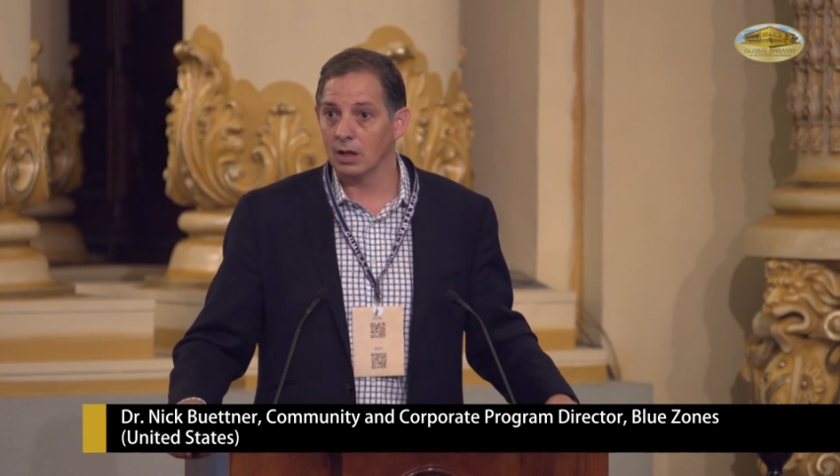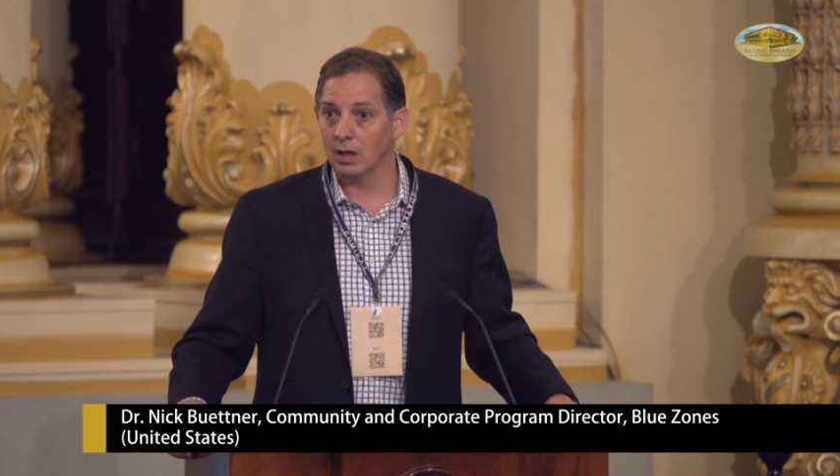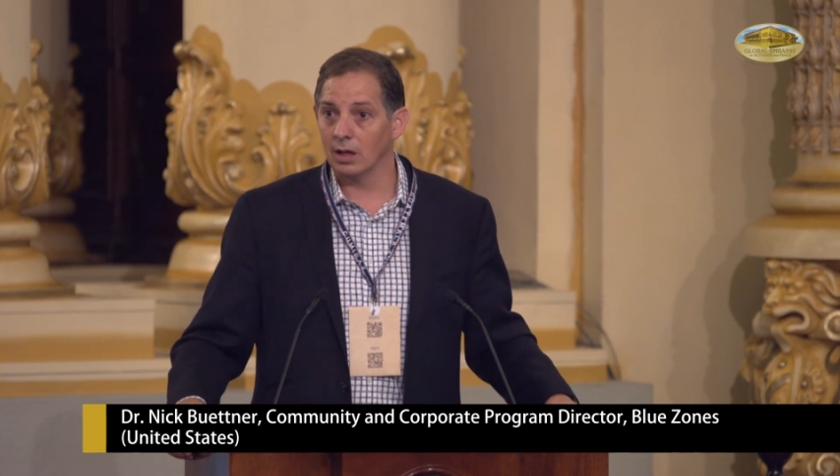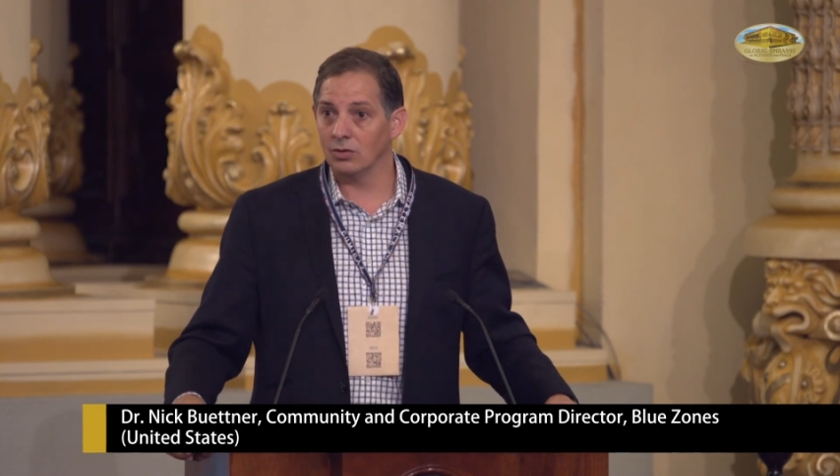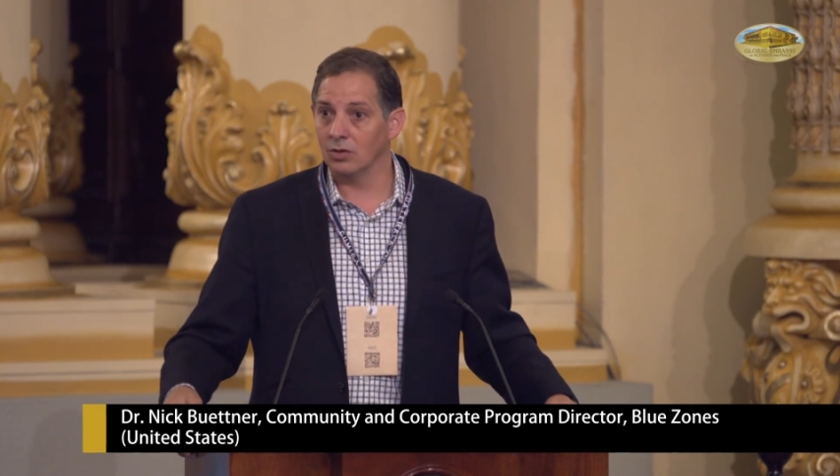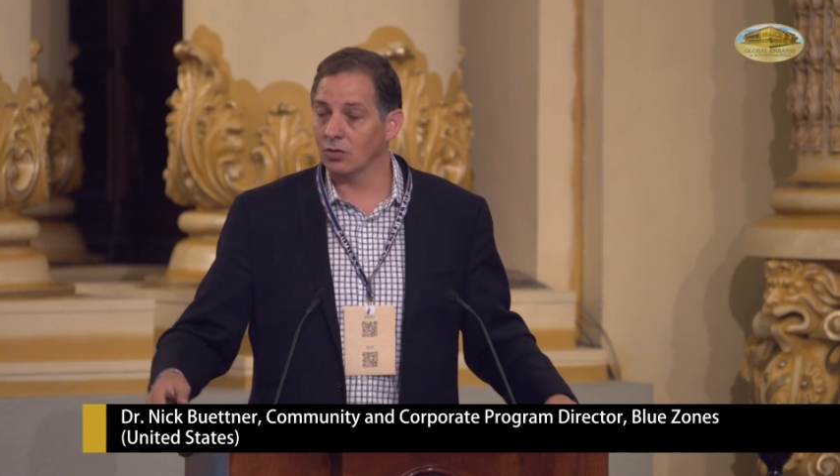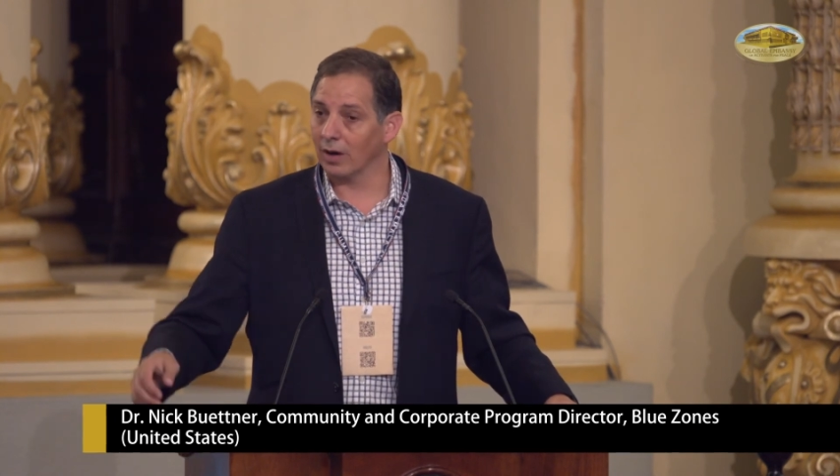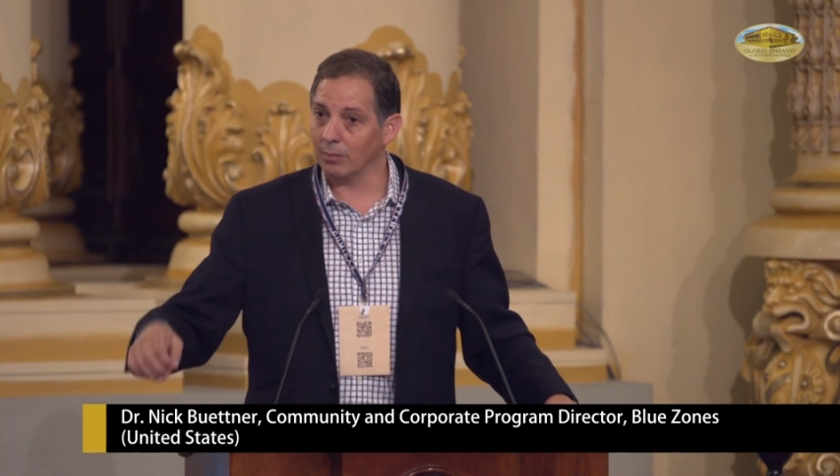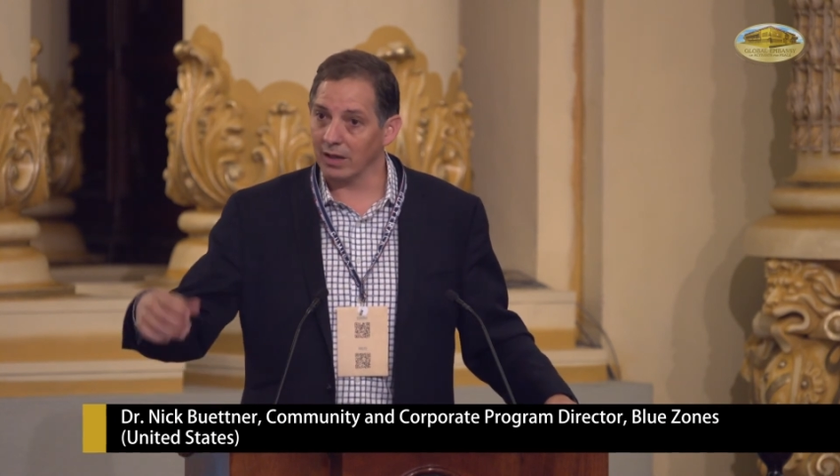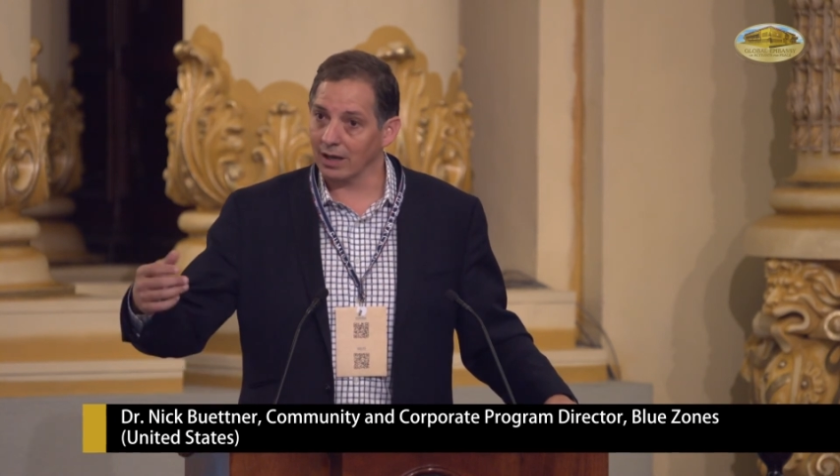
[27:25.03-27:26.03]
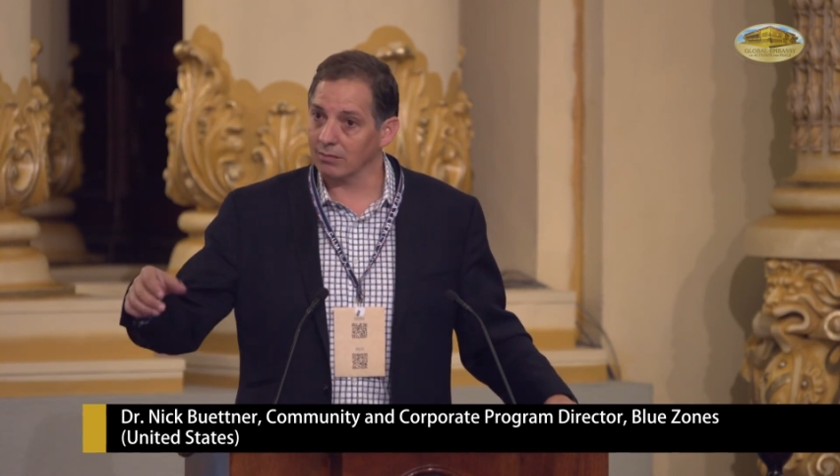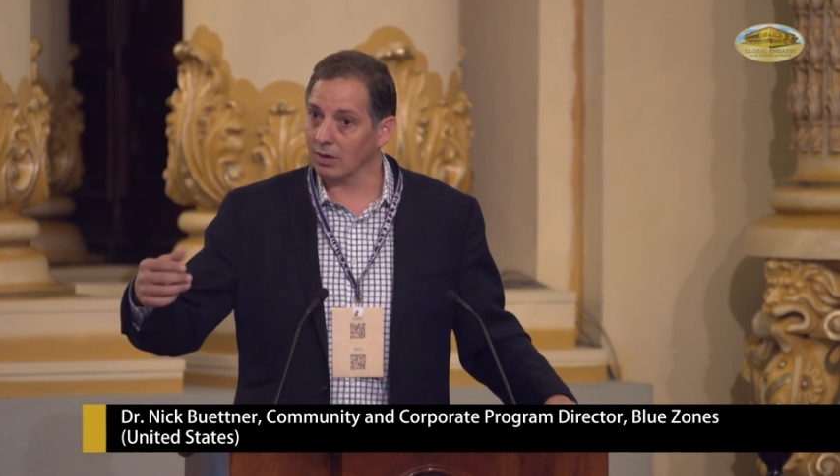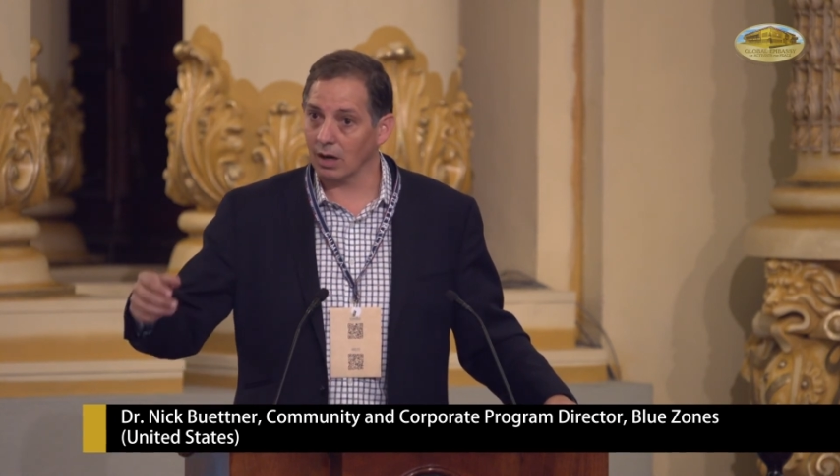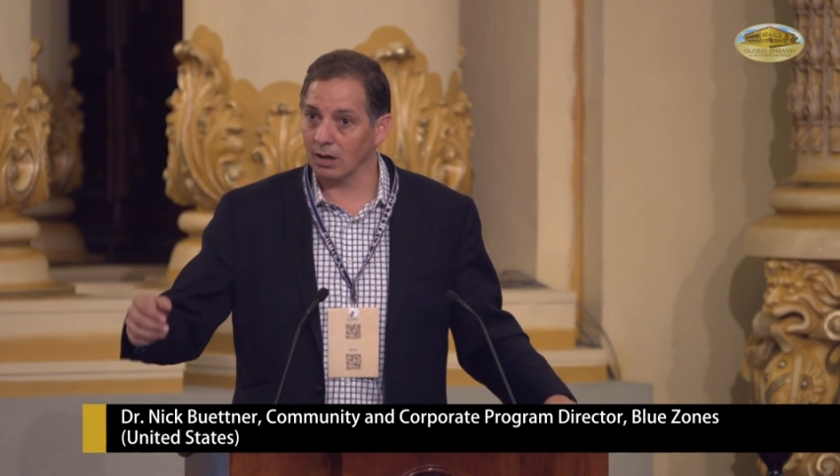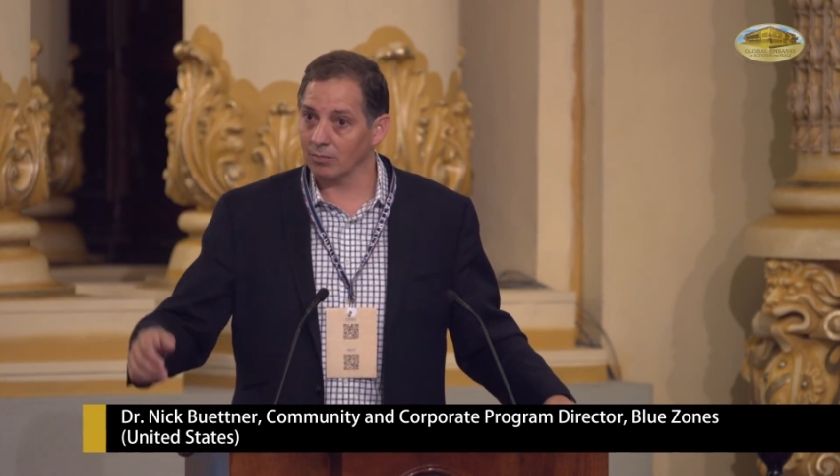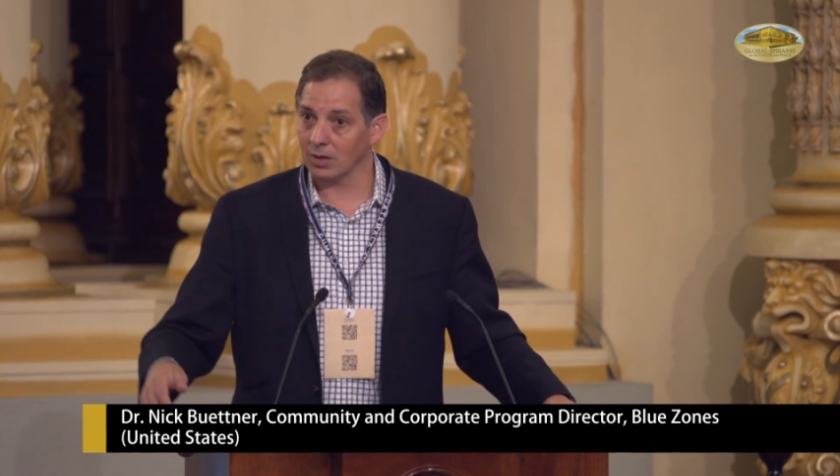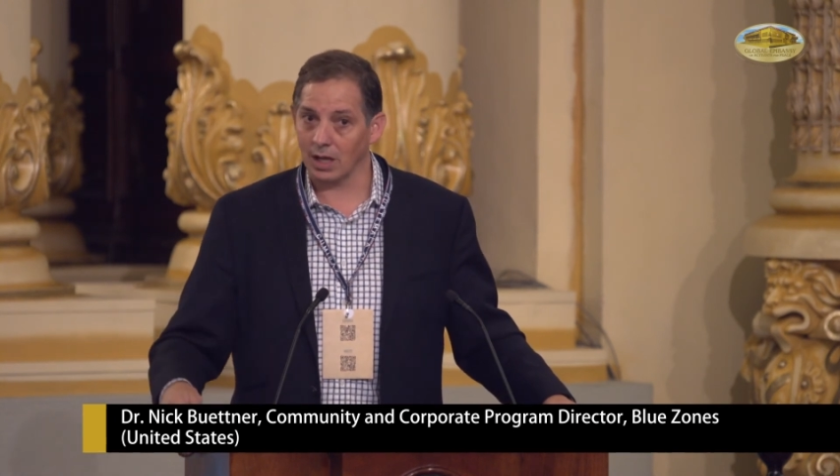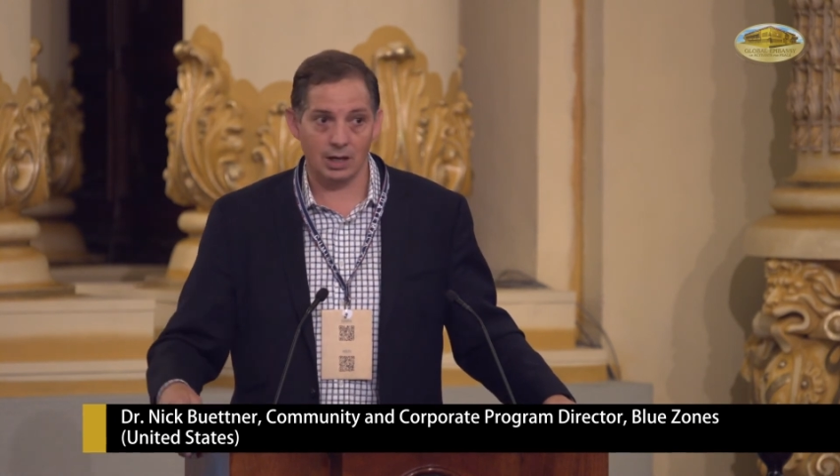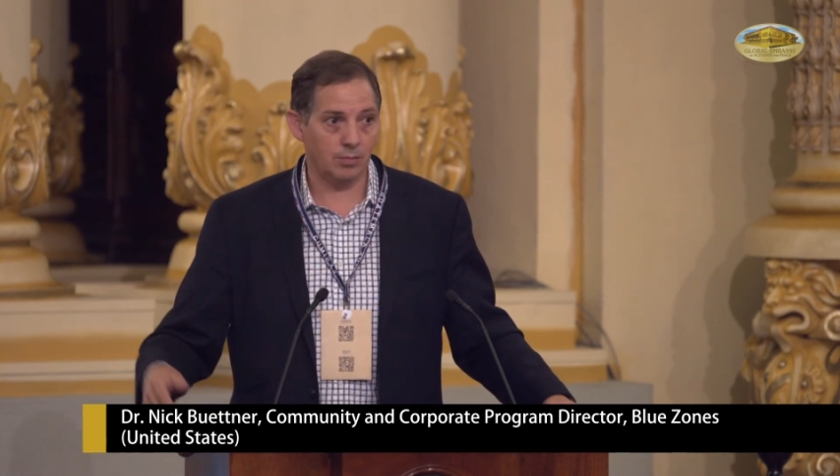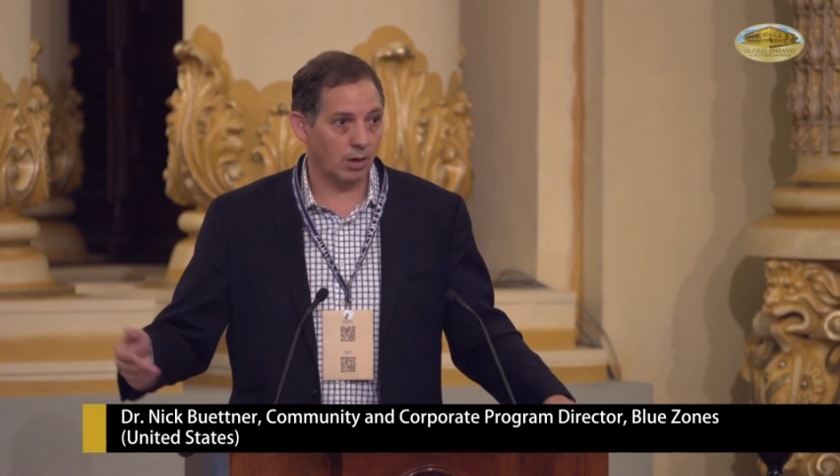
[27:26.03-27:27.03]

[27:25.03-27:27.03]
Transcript: and you grab that candy